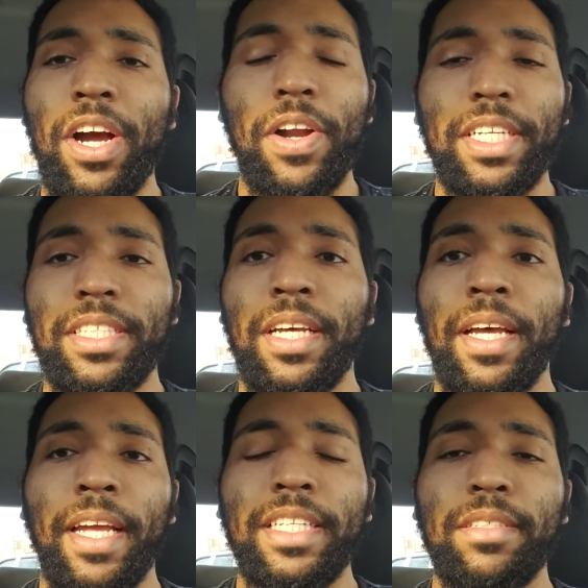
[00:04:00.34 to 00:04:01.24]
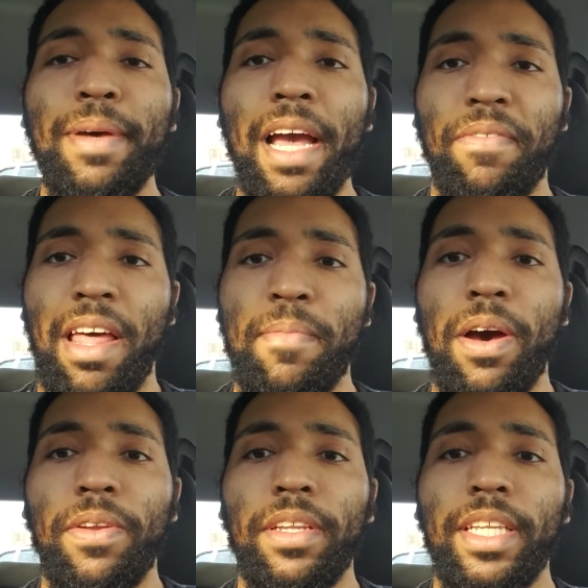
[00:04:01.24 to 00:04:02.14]
or just gets his back, flat him
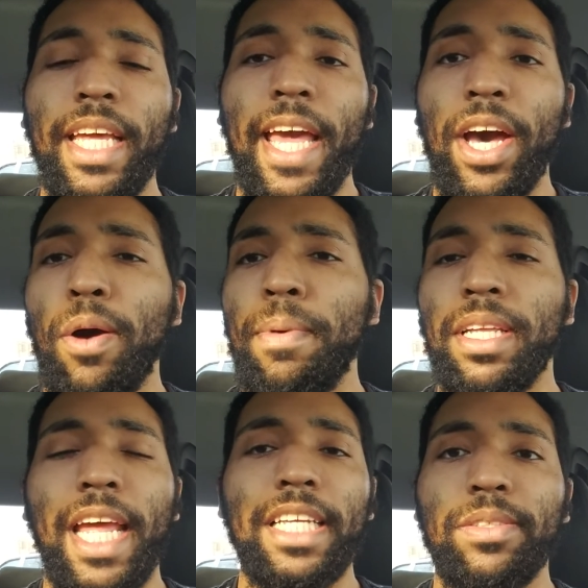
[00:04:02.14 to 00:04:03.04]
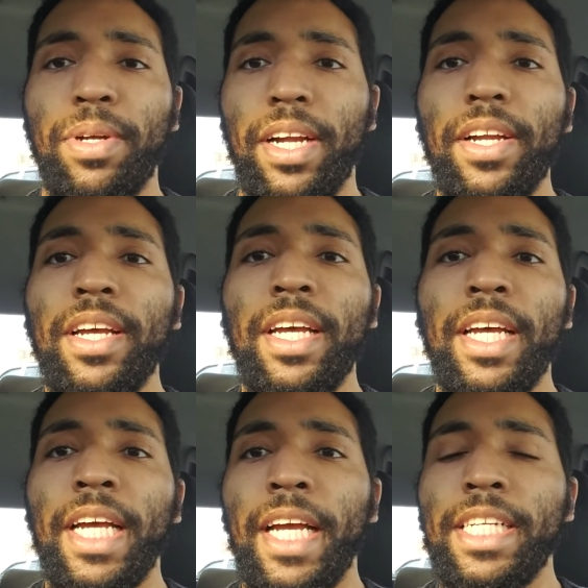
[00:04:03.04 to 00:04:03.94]
out, and TKO him. But it's a case of where
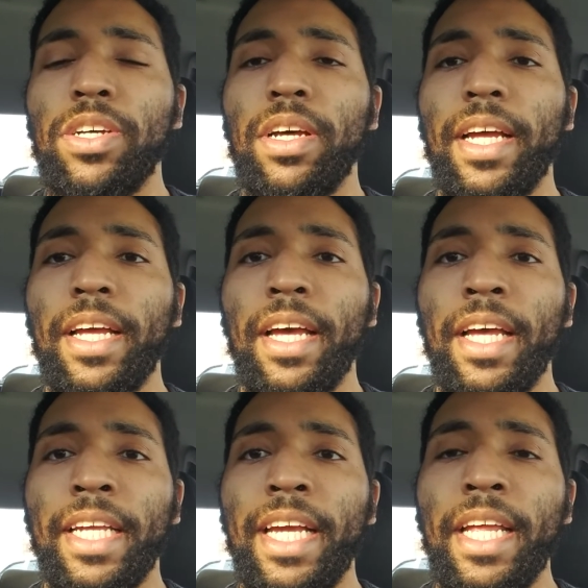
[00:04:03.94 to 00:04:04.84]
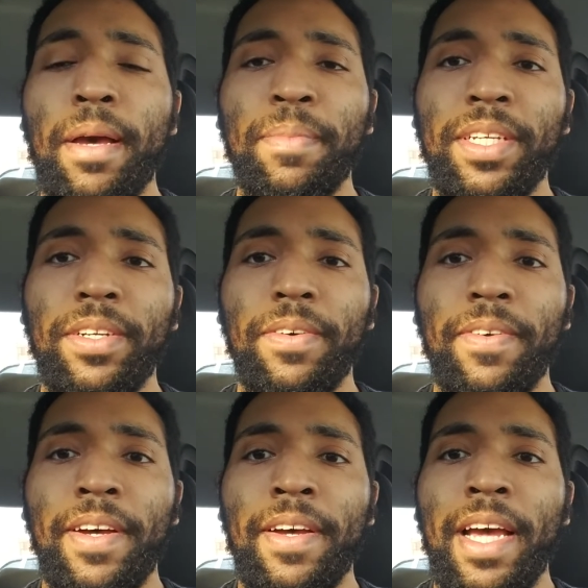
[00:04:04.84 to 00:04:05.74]
he's going to get him to,
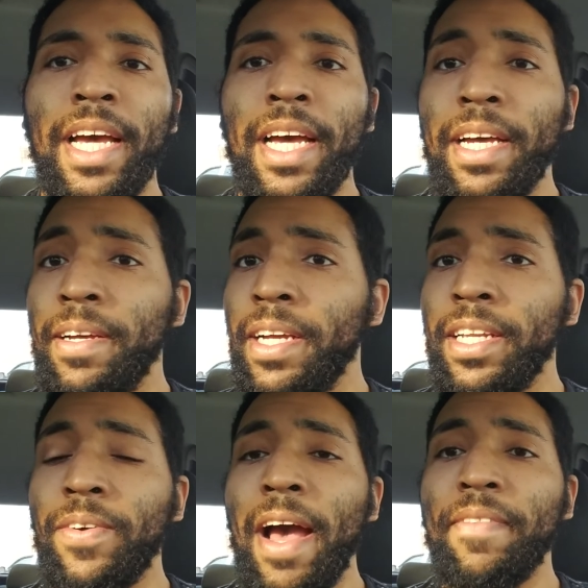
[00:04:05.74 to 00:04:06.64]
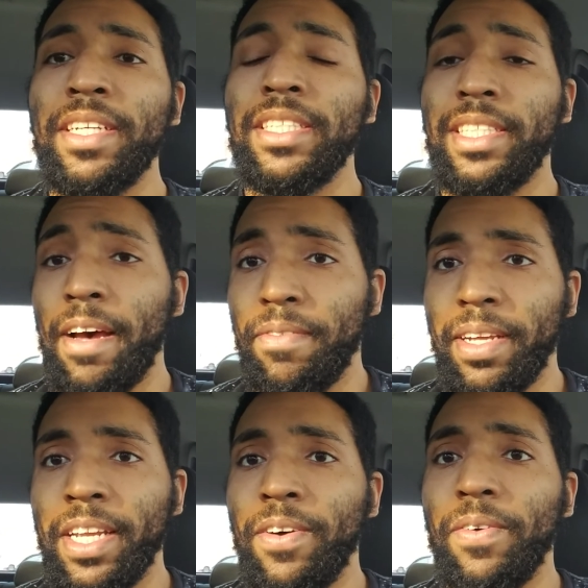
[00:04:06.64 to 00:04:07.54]
have to stop,
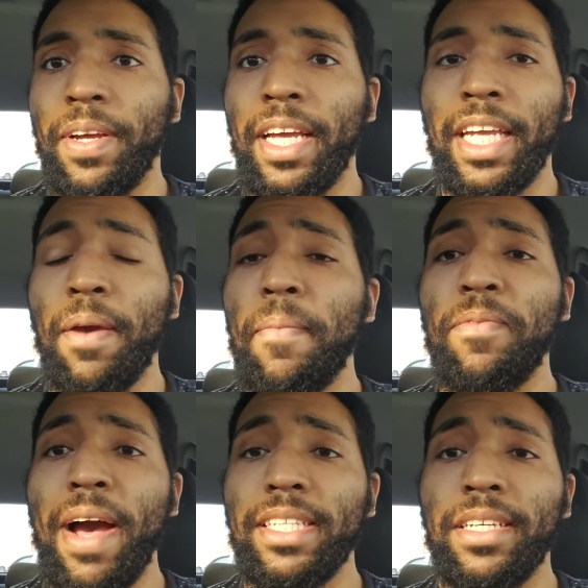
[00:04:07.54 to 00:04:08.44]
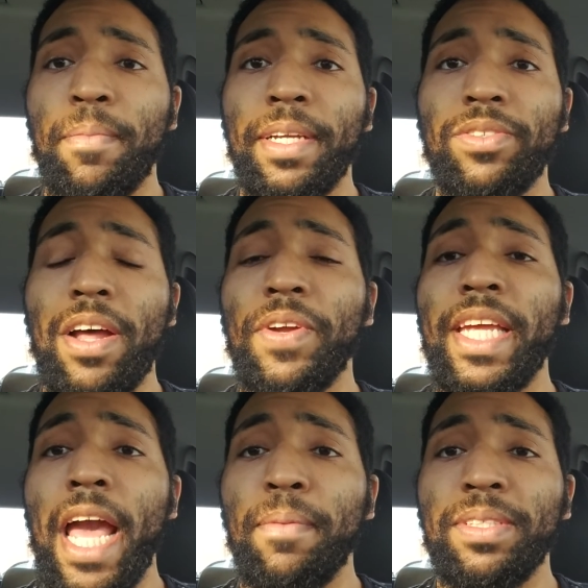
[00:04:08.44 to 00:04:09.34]
give up the fight some and try to
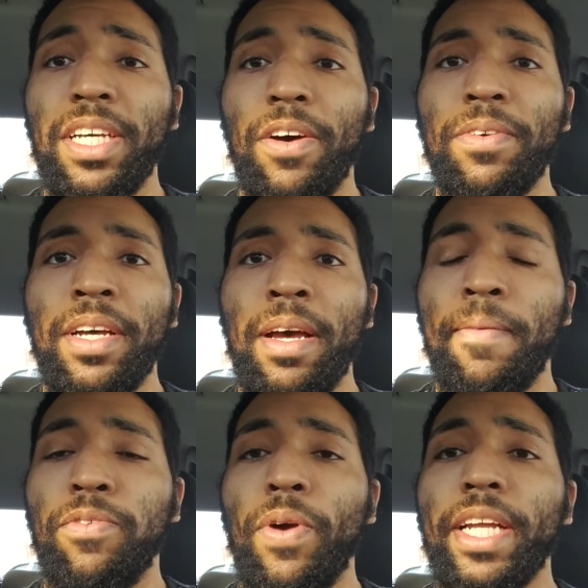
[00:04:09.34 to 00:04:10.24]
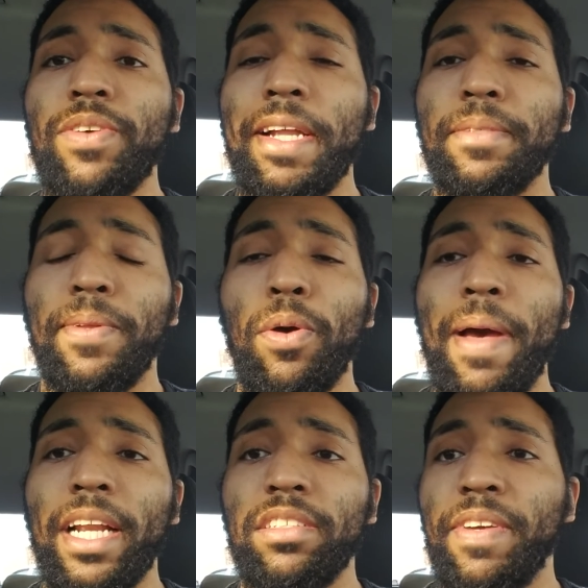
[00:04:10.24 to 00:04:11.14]
regain himself before he can try to spill
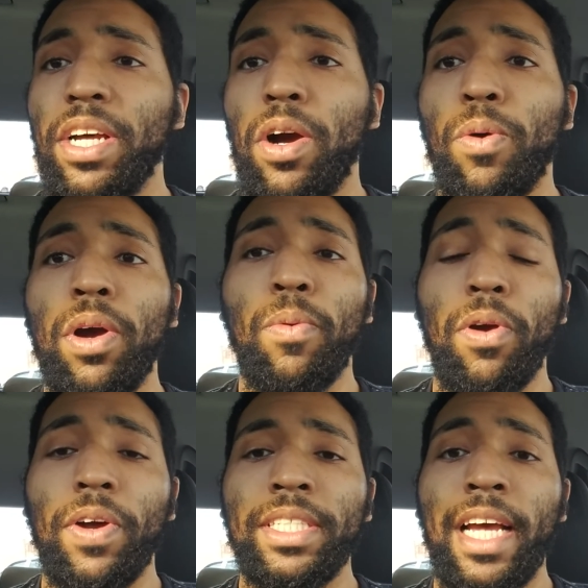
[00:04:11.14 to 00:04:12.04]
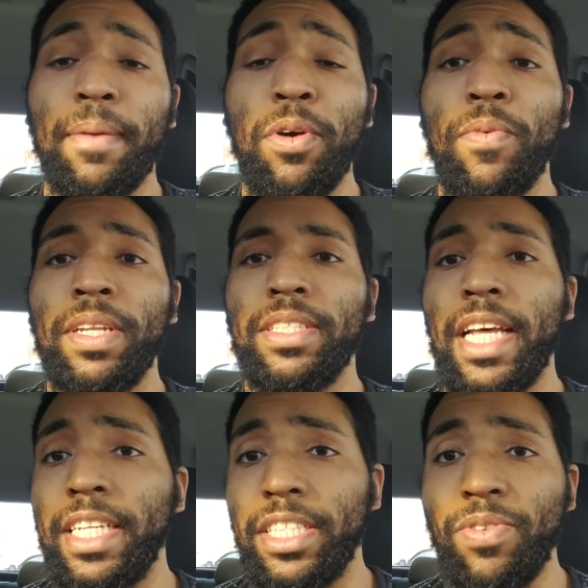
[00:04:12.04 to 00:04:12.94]
back to his feet or work on his neck move instead
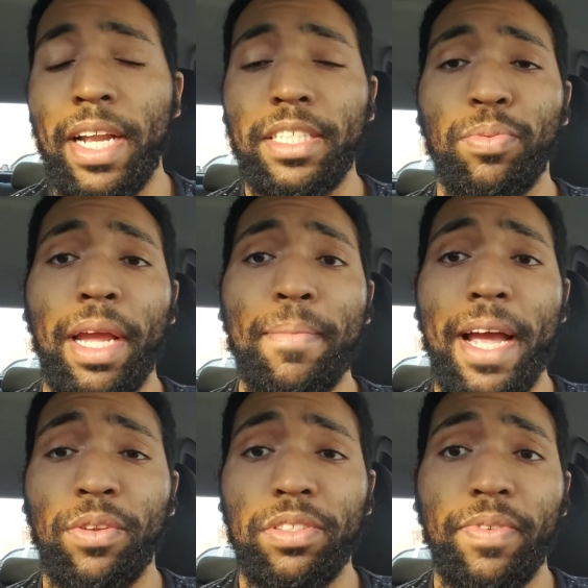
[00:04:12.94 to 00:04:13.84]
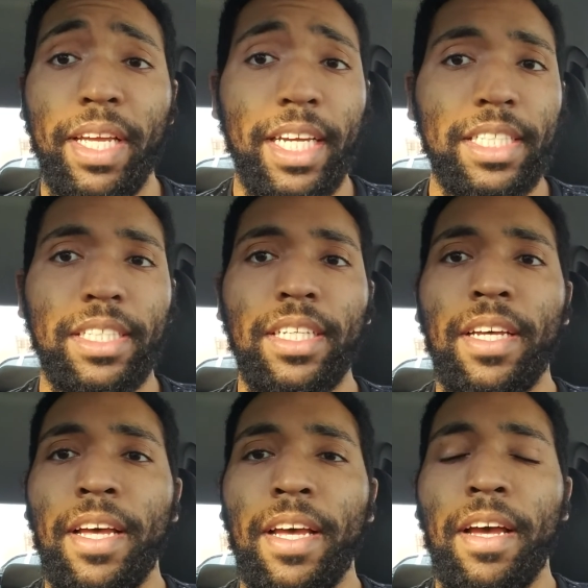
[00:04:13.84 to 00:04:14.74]
of just trying to spring back to his feet, because
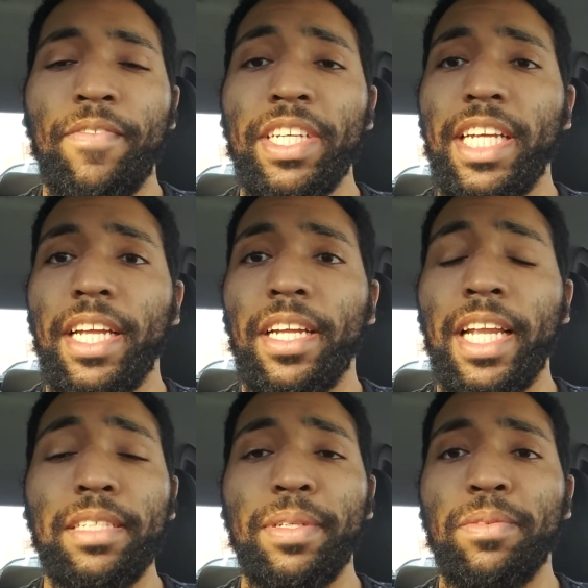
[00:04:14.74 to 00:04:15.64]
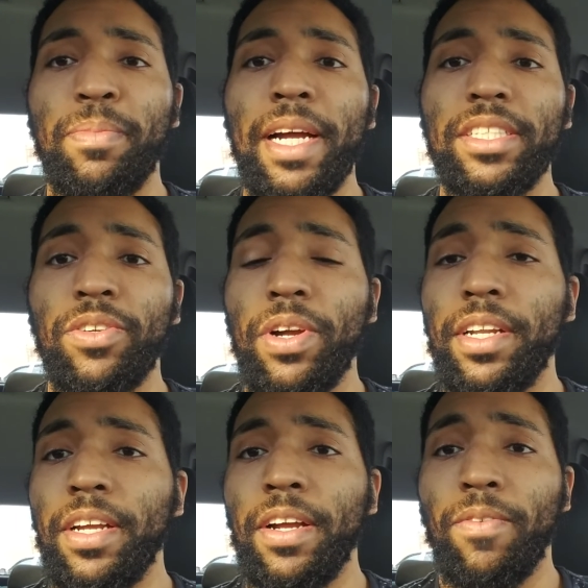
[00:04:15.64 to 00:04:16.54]
eventually Gillespie's pressure
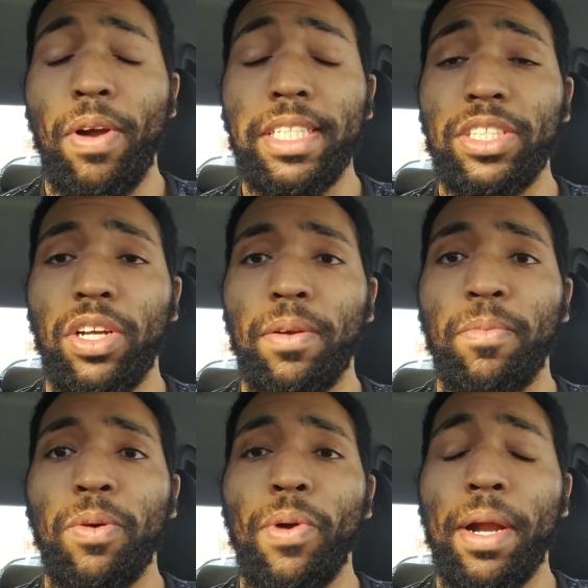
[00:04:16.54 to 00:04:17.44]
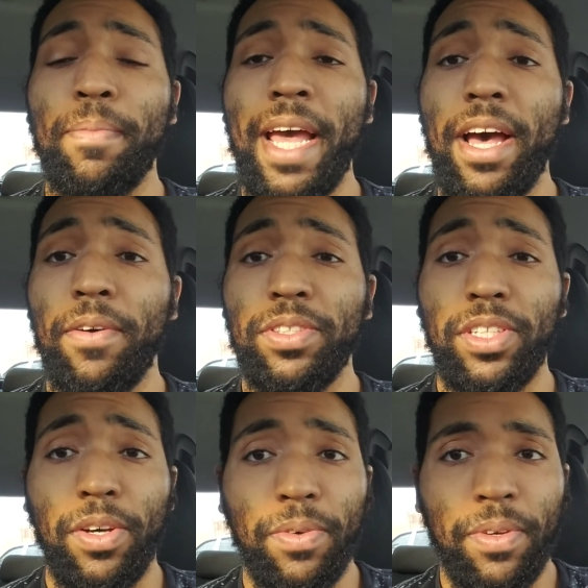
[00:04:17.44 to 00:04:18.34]
and wrestling is going to wear him down.
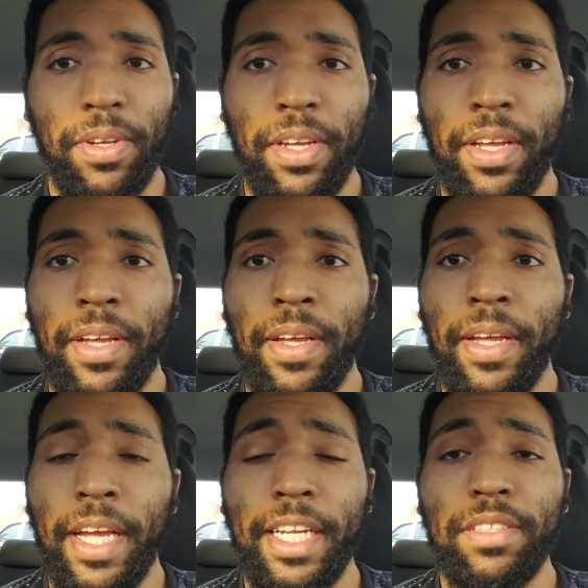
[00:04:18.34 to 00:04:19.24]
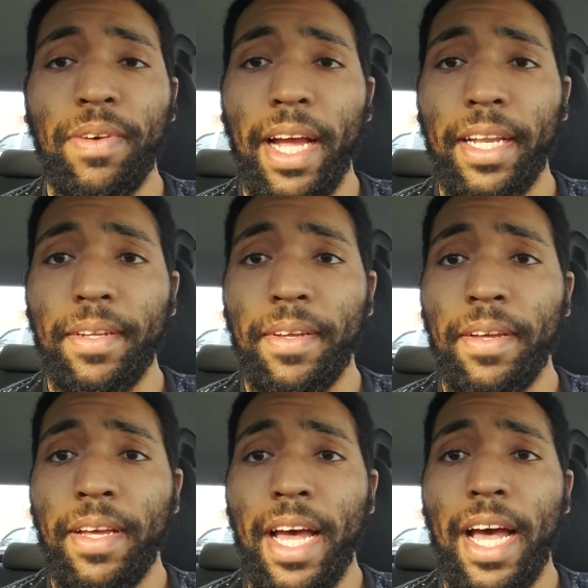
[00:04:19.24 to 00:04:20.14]
So in this fight,
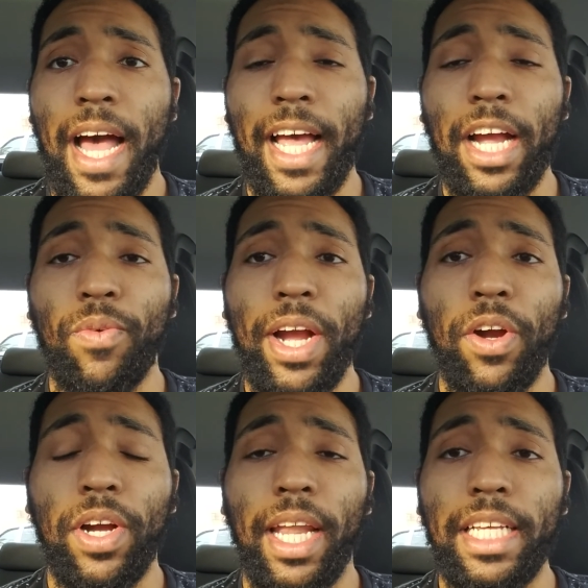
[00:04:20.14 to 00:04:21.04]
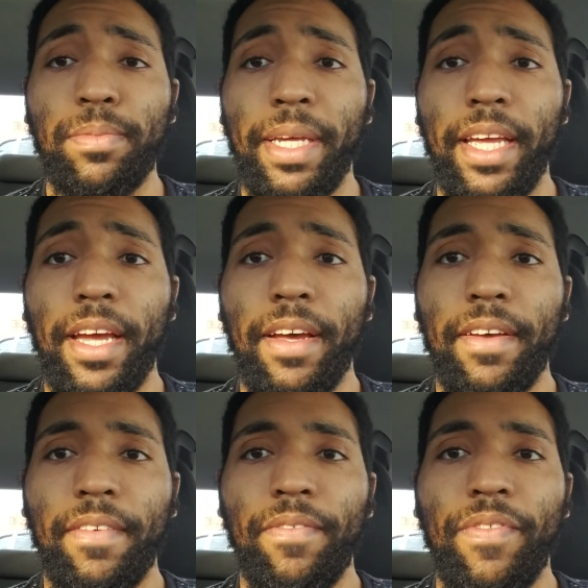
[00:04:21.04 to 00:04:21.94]
I got Gregor Gillespie
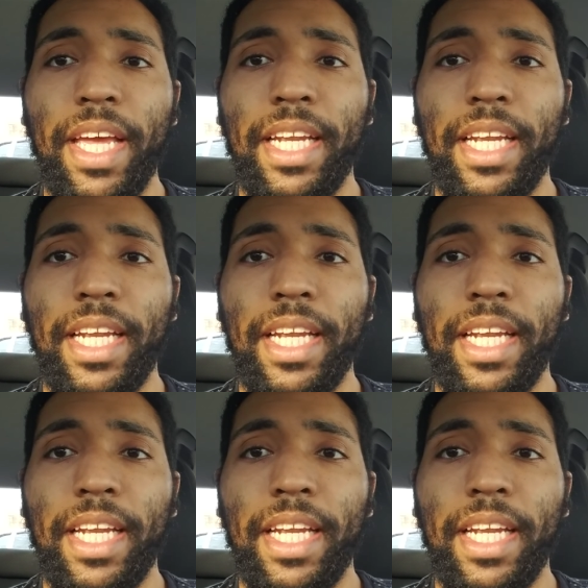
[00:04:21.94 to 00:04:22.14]
via